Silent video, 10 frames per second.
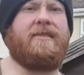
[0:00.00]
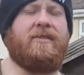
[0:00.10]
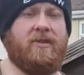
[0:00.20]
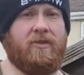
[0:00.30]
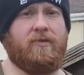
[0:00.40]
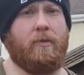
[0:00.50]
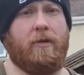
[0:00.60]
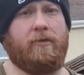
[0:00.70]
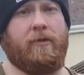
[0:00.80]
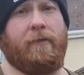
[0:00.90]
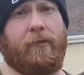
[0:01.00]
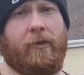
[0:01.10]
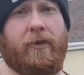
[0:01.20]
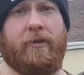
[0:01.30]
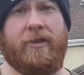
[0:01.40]
exercise 1 done
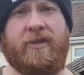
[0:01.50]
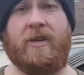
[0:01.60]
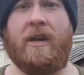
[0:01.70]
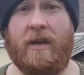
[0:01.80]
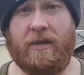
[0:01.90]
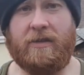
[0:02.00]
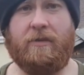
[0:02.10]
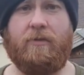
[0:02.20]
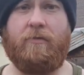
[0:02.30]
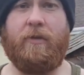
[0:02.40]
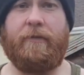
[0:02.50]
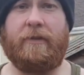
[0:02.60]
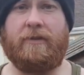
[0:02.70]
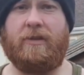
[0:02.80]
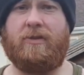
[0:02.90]
for us. So we'll move
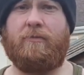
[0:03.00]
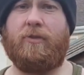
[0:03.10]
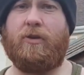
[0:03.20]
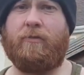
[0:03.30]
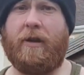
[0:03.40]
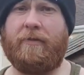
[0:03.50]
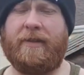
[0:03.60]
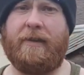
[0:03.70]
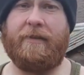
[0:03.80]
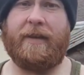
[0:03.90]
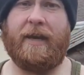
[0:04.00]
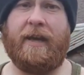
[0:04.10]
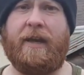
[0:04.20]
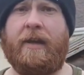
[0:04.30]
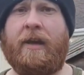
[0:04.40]
on to some more rowing now,
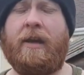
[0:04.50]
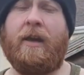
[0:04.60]
okay?